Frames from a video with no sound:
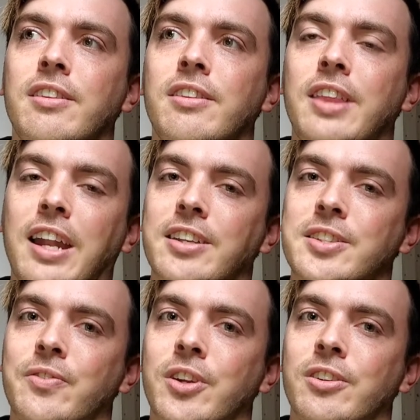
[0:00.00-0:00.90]
That is,
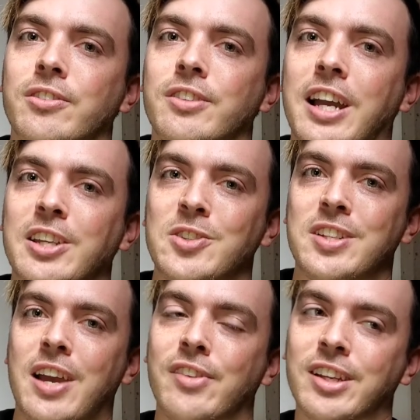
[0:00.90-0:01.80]
if you're not used to
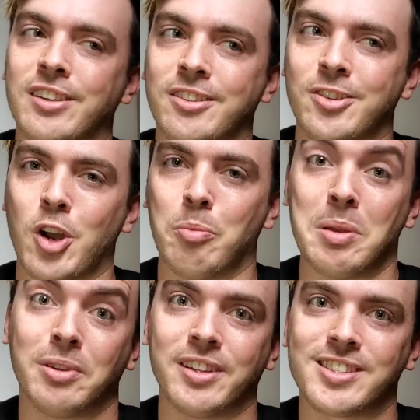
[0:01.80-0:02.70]
having no
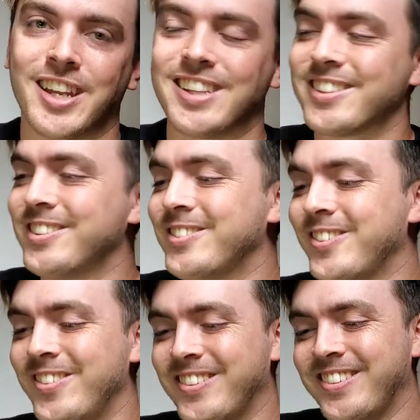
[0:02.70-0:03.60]
people in the stands.
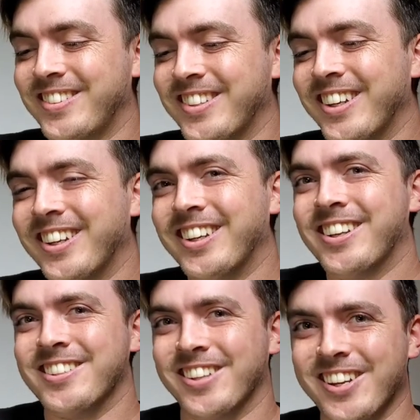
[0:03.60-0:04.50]

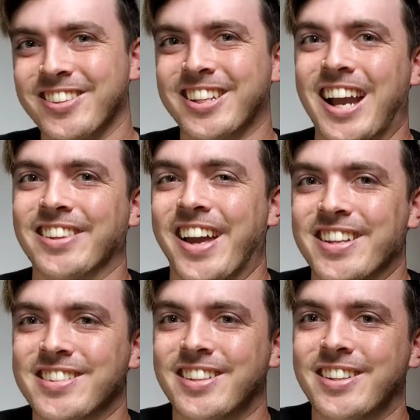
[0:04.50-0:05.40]
So here are the
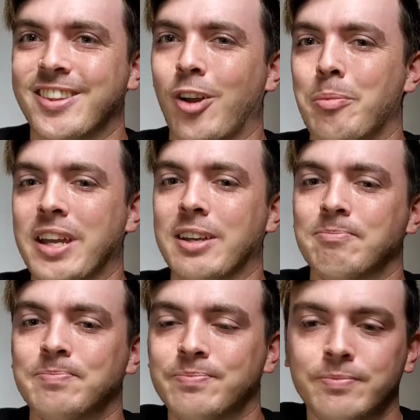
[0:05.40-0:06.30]
guidelines. There will
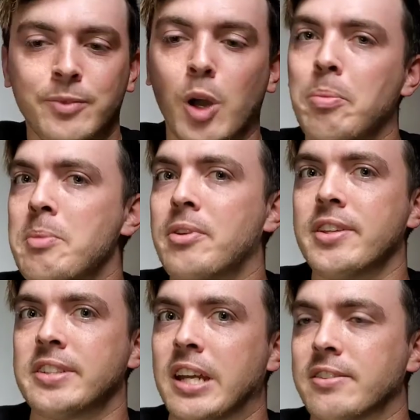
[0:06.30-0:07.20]
be no people in the
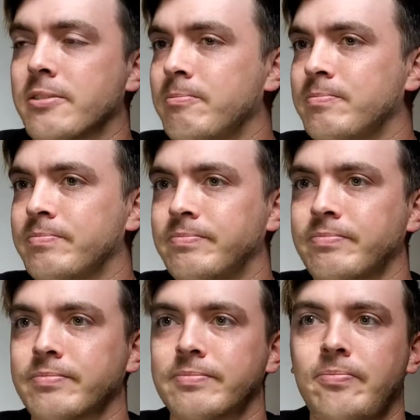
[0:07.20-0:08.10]
stands. It
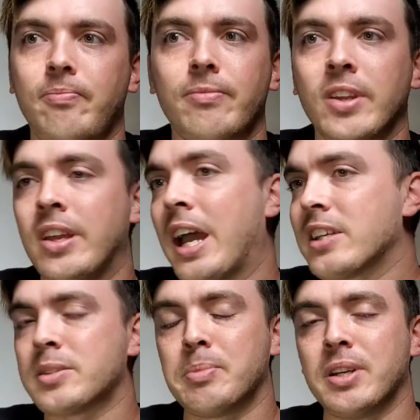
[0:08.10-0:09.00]

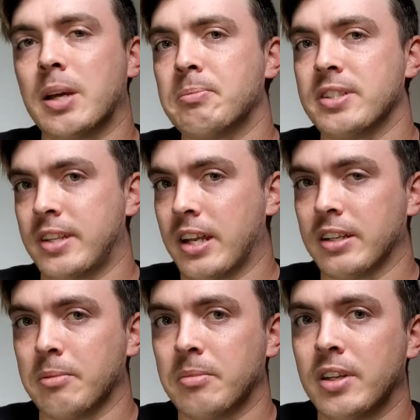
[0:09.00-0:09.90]
has to be an empty stadium.